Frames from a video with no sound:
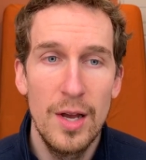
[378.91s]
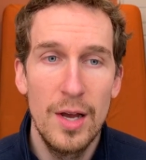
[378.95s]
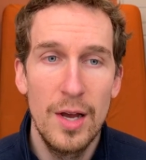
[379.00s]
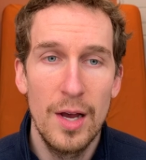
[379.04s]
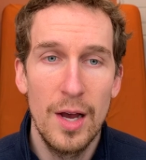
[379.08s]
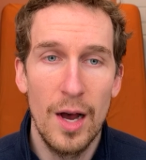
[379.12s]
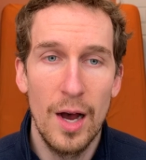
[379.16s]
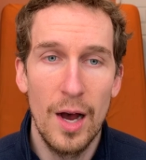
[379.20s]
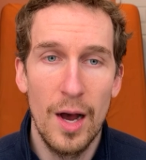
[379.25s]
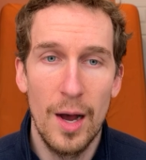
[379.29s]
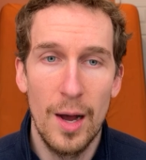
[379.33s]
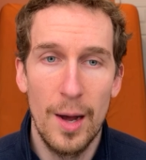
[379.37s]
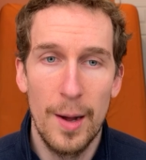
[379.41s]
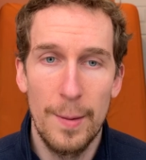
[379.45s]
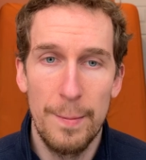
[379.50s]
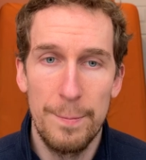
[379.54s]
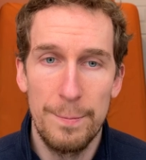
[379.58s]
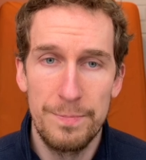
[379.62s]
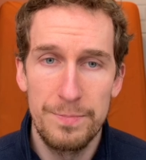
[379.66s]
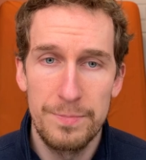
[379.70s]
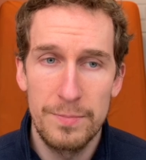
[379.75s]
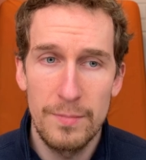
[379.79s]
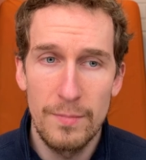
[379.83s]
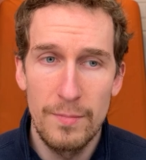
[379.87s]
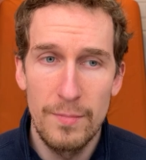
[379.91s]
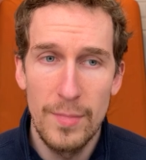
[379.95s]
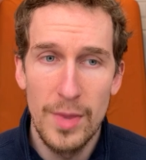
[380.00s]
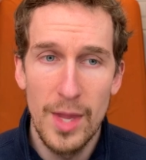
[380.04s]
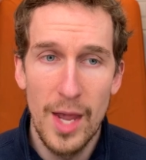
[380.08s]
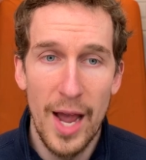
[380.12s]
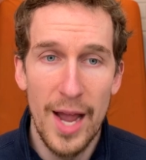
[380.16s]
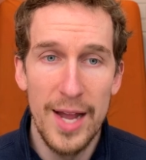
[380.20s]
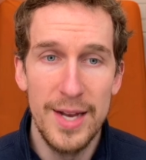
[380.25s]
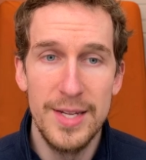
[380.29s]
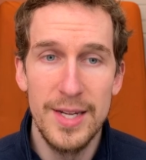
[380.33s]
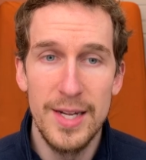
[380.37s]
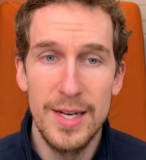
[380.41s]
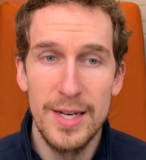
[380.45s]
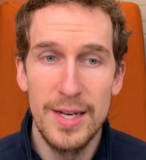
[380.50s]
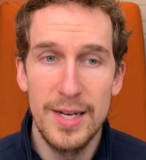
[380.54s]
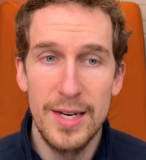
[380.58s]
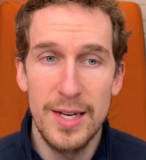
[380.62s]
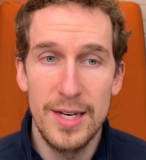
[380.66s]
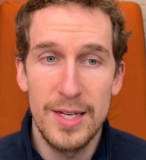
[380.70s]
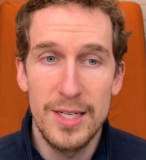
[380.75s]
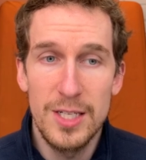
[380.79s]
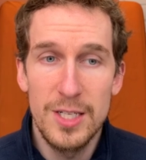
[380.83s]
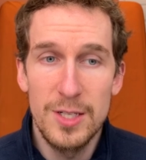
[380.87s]
Um, I didn't
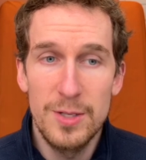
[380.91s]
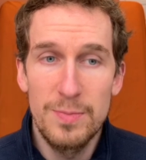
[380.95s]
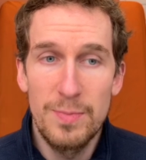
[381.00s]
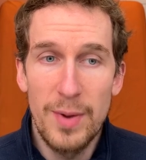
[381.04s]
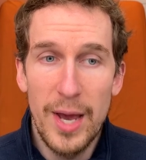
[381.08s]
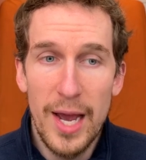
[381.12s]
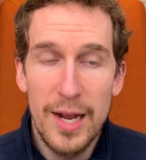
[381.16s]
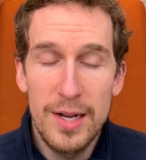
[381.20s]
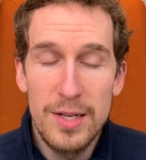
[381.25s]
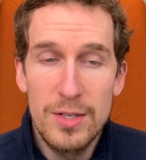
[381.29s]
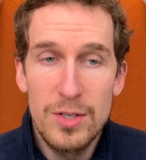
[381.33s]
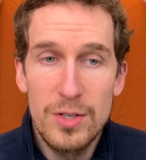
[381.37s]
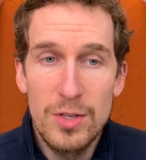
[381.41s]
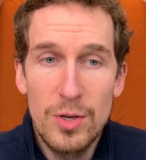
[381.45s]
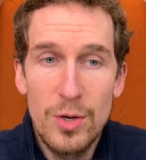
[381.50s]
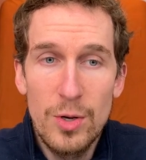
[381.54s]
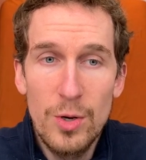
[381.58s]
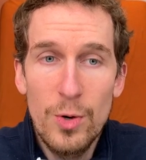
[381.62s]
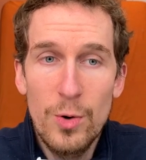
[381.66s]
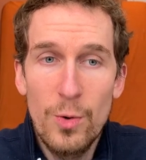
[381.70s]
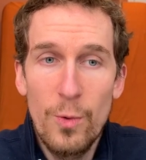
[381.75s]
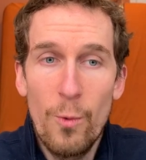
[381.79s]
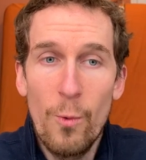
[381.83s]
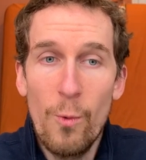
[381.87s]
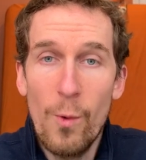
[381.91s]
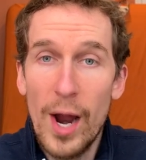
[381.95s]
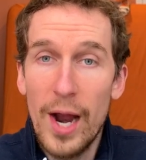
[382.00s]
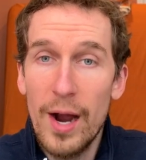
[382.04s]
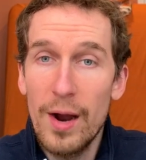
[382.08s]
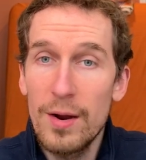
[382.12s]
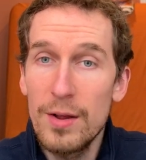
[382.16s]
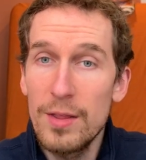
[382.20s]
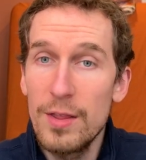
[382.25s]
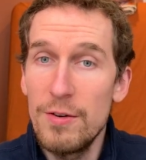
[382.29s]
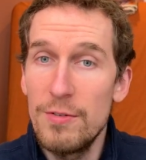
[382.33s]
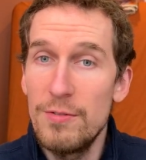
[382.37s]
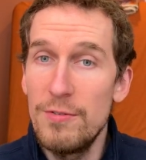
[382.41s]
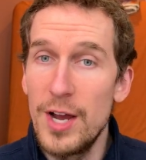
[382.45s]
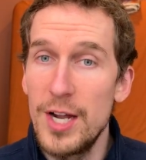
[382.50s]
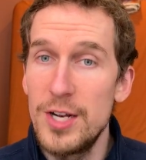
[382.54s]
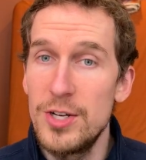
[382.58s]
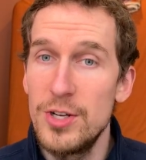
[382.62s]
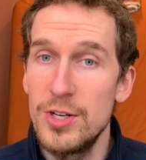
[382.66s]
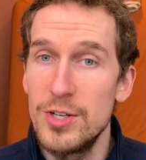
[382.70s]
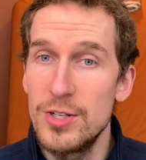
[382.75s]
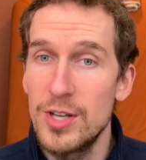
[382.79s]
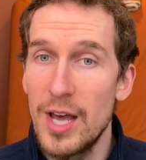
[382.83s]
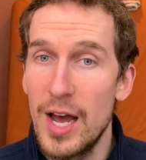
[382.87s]
expect where the
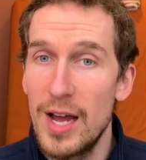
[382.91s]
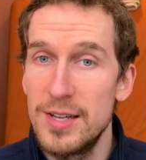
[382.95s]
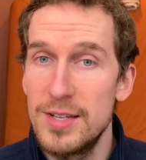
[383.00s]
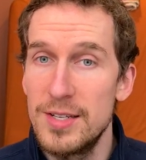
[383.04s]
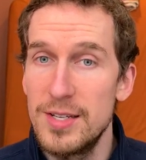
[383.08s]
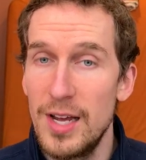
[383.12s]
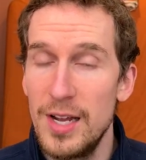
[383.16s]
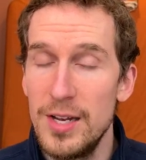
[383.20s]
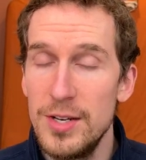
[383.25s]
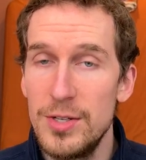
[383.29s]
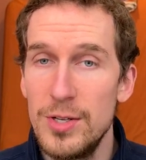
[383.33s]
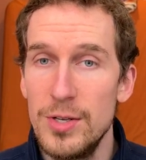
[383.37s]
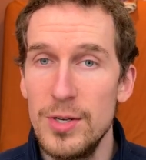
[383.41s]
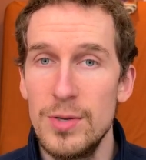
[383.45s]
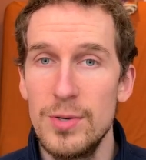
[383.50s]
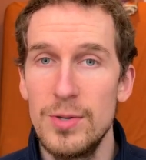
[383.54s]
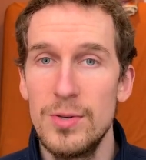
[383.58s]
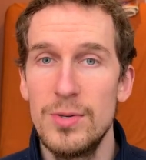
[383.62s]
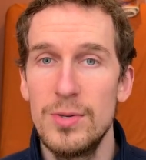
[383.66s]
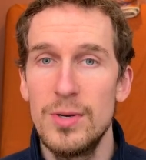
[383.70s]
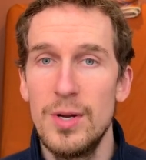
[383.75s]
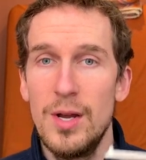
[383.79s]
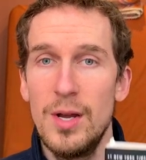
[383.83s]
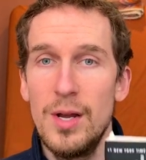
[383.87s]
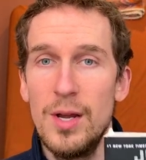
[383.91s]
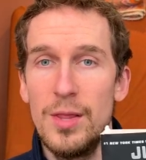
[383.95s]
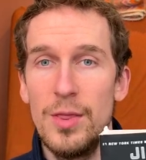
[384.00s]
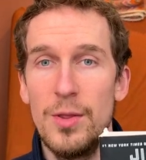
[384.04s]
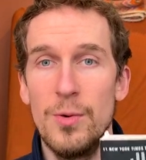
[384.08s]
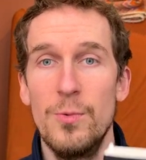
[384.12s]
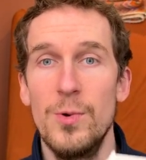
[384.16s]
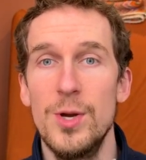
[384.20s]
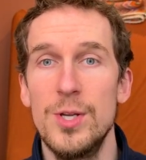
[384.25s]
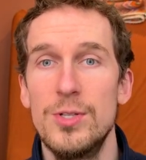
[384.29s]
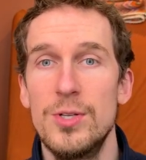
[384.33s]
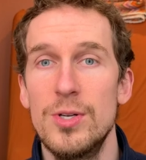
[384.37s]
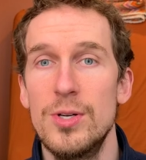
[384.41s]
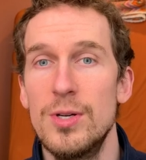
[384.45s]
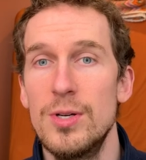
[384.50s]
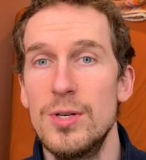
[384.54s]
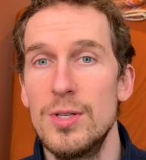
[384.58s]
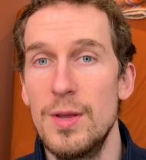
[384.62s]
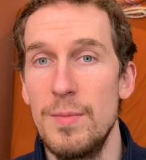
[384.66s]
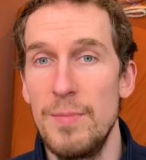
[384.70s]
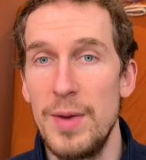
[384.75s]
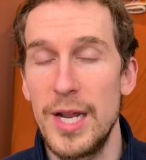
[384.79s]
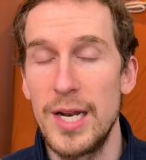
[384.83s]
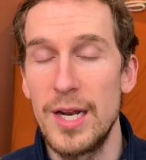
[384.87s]
fetches got sent to. The
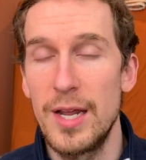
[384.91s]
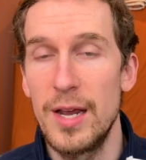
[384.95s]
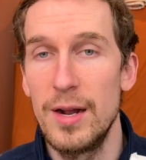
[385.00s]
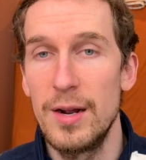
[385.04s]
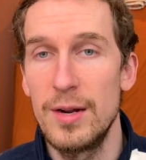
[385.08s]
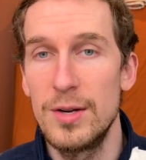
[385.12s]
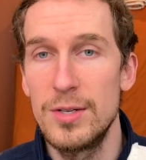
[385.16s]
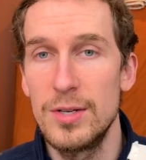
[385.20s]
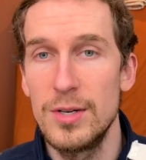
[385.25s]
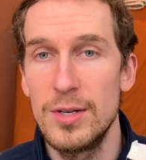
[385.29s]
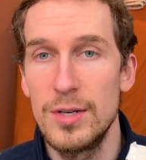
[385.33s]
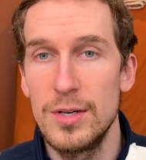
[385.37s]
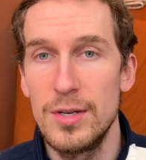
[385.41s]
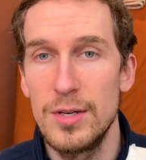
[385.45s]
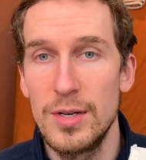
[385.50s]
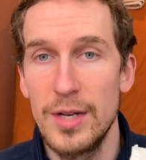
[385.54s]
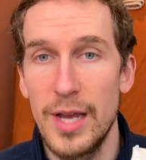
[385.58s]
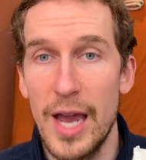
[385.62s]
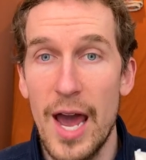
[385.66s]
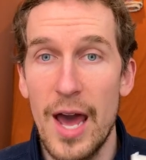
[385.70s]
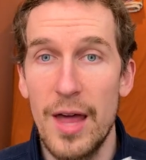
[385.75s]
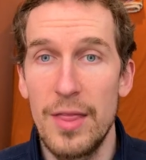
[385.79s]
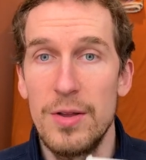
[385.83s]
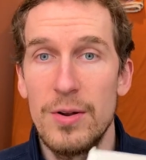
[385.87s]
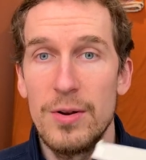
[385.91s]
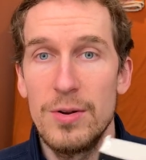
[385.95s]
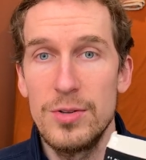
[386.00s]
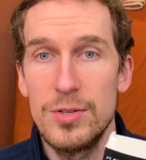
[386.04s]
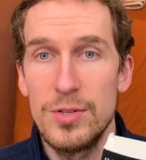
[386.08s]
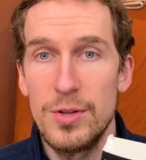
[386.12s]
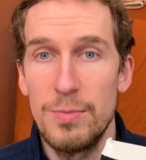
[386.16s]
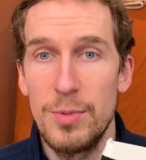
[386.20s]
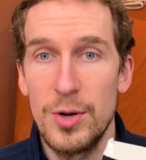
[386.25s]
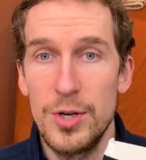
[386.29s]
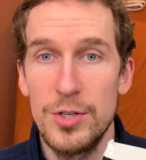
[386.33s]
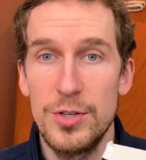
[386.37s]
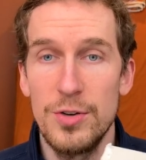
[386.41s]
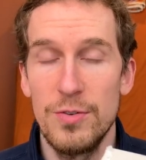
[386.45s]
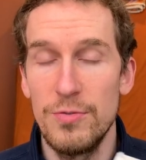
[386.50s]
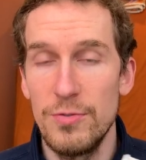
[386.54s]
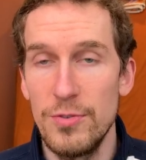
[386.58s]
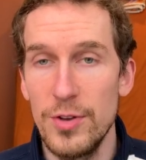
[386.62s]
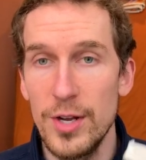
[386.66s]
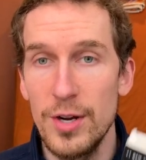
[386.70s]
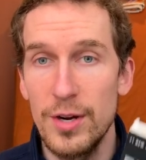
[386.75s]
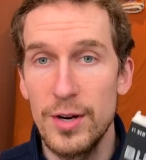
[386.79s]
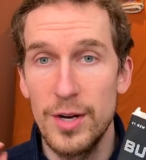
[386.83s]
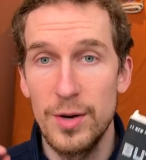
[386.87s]
wizard, the main character, gathers a bunch of
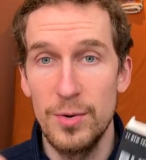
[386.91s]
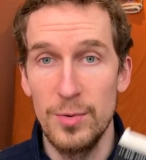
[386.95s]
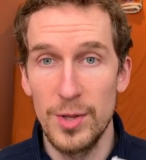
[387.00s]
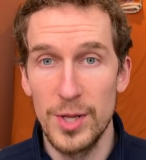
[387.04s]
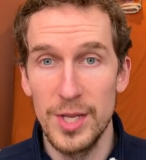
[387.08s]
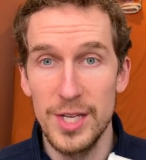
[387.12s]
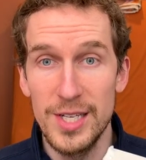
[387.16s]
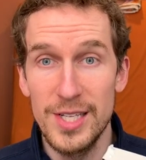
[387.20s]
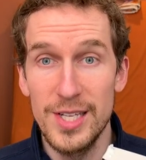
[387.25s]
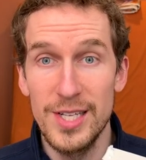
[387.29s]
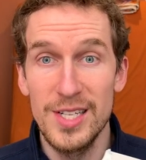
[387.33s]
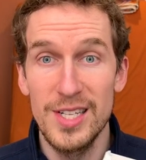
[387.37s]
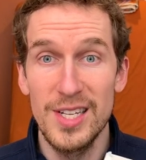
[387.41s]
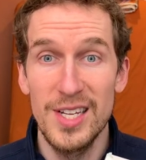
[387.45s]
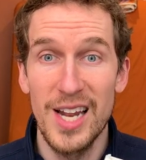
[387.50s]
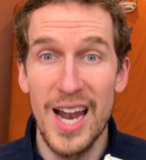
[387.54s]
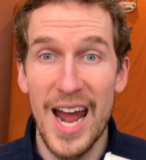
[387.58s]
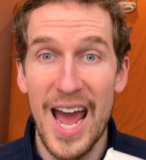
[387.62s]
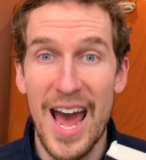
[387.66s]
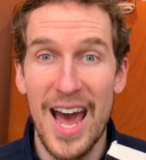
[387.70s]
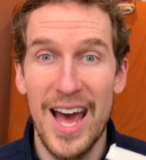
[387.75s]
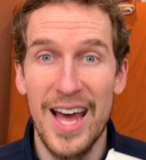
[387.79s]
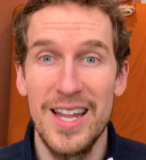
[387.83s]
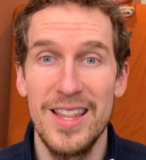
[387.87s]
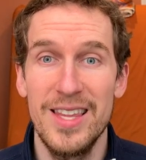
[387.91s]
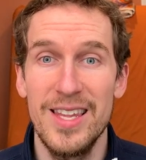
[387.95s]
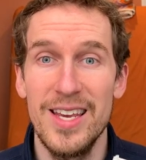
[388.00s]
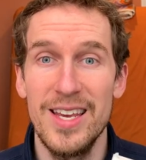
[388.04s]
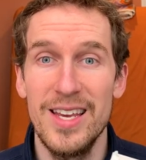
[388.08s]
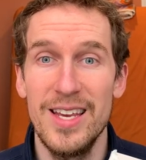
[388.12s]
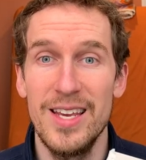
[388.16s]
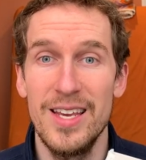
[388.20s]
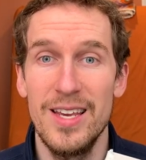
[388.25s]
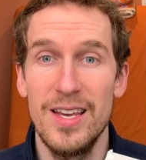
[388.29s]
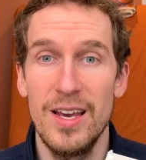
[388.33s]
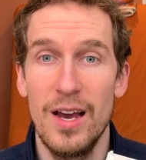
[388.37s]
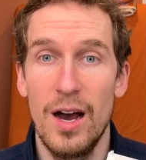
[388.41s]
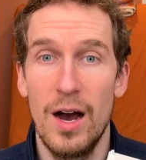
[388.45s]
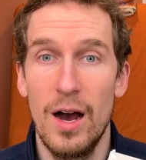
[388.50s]
fear and releases it at the